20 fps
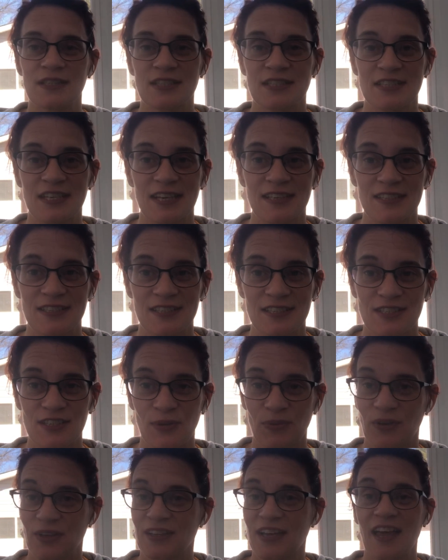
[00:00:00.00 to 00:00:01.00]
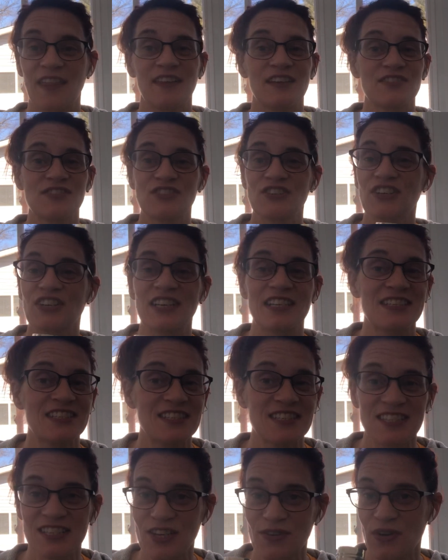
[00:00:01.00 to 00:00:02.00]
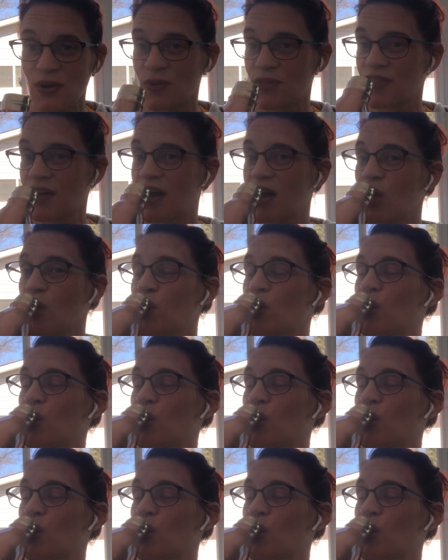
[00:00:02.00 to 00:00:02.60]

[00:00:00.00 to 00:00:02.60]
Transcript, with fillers: to take to Disney World. And this took zero thought.